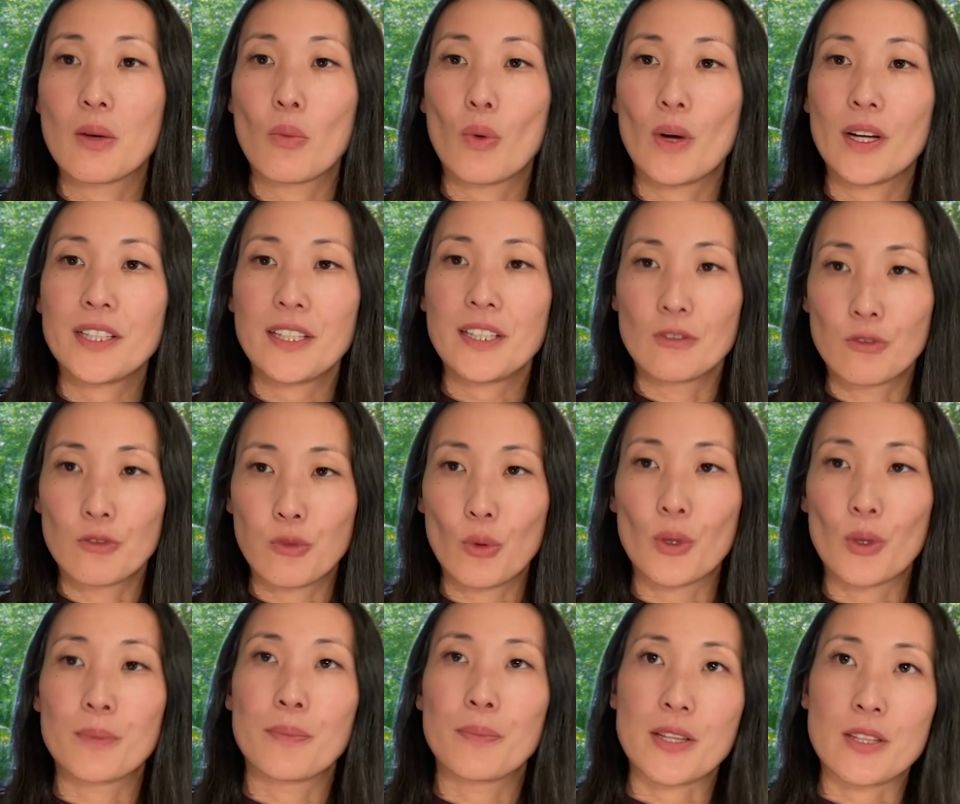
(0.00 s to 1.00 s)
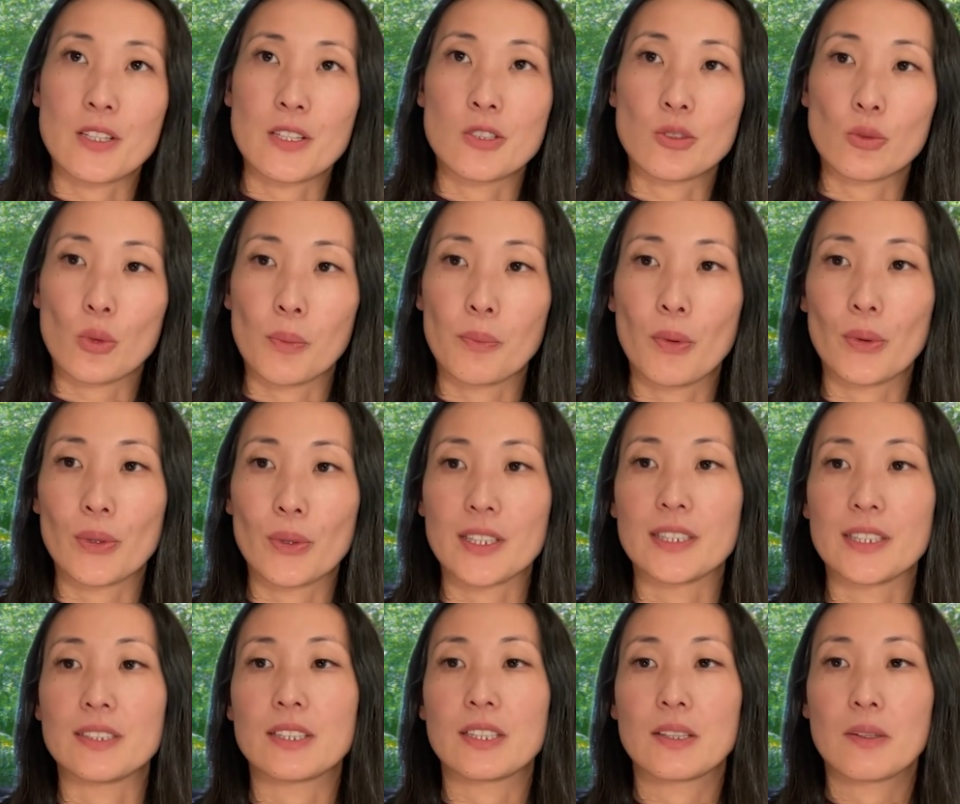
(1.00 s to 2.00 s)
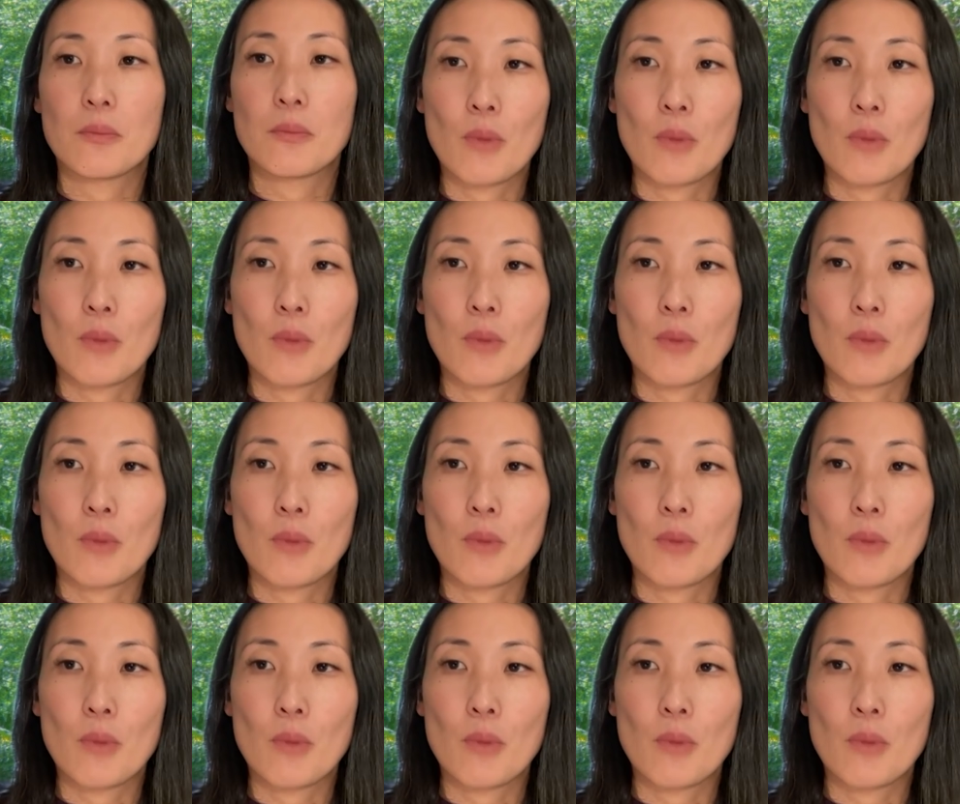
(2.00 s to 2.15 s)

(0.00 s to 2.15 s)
1 in 4 mothers reported